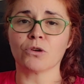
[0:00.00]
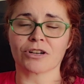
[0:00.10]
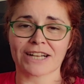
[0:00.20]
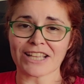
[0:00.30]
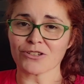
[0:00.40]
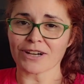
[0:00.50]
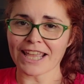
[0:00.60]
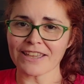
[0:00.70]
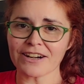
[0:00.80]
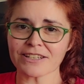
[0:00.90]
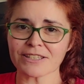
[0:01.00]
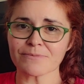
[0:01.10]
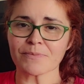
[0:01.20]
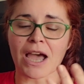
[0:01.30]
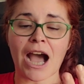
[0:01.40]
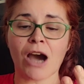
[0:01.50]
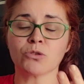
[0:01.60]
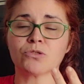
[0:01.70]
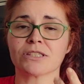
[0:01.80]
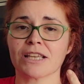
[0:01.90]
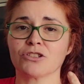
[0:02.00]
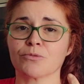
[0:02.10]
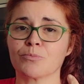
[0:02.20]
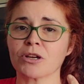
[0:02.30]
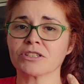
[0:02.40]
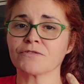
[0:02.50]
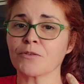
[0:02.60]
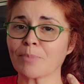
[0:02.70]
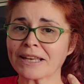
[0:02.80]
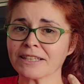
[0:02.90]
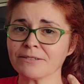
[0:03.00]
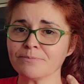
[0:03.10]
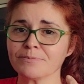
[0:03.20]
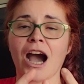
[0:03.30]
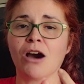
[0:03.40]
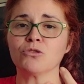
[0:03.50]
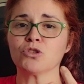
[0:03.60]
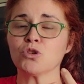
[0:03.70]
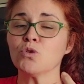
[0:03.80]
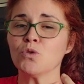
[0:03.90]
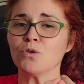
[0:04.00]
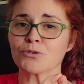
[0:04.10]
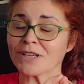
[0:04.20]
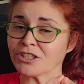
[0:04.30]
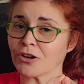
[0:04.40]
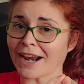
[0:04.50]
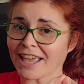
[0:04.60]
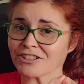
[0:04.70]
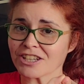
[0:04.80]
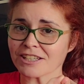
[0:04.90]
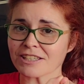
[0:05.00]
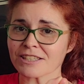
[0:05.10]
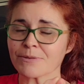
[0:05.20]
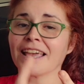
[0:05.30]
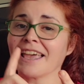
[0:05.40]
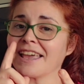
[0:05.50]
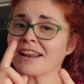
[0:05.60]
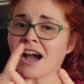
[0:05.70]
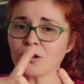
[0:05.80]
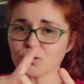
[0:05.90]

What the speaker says: organize your layers, how to set your brushes for painting, how to treat your edges, and how